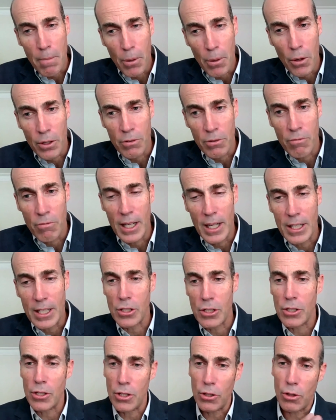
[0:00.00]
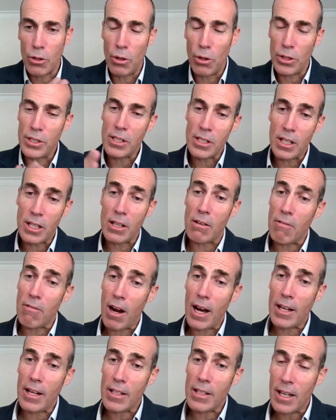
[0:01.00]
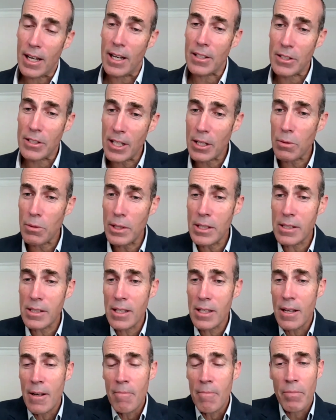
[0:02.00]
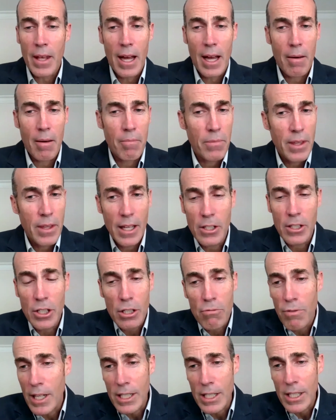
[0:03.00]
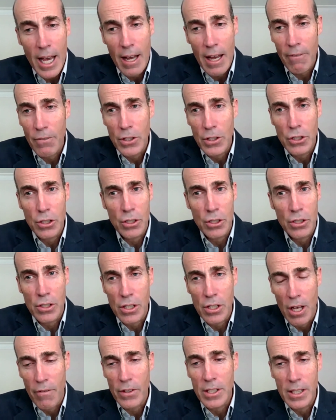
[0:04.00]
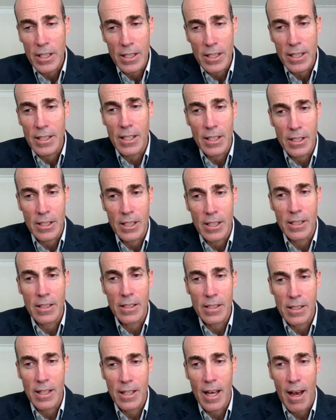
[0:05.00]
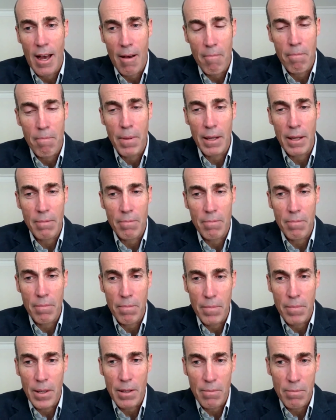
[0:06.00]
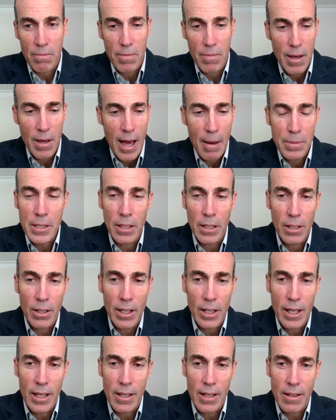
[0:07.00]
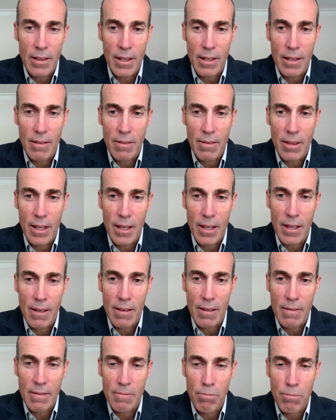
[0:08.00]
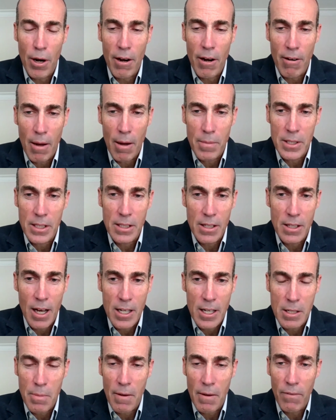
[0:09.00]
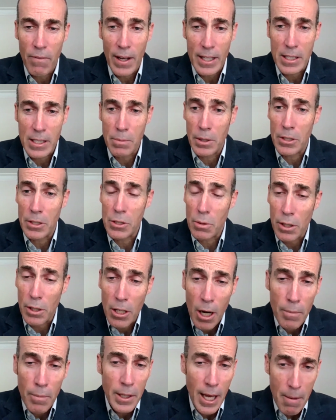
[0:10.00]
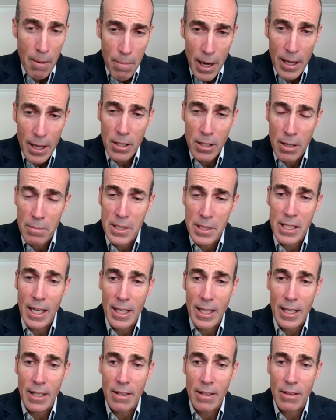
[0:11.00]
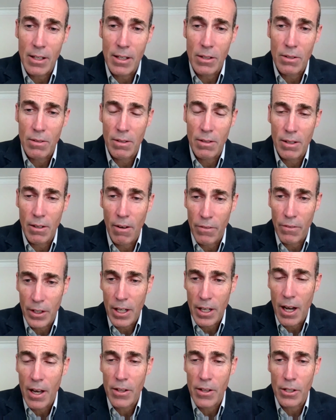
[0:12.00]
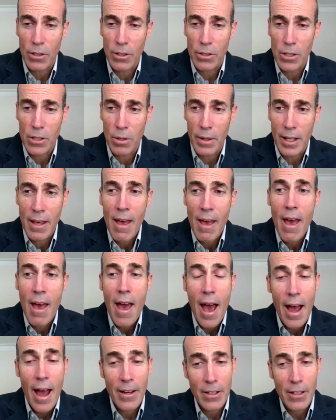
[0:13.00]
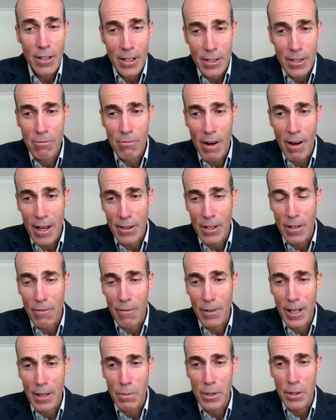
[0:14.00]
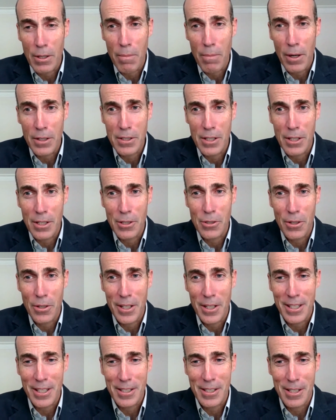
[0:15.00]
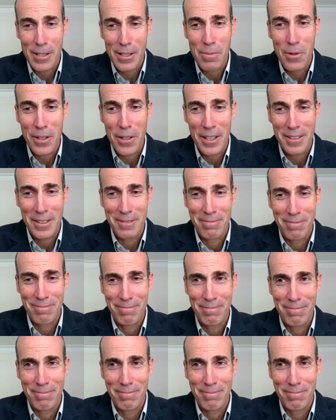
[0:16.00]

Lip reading: it's important really to do courses in the right sequence, then just reach out for student services assistance. Absolutely, the program is designed to be flexible and to accommodate part-time study that of the kind that you're doing. And it is great that you've cleared with your boss that you're joining us this morning.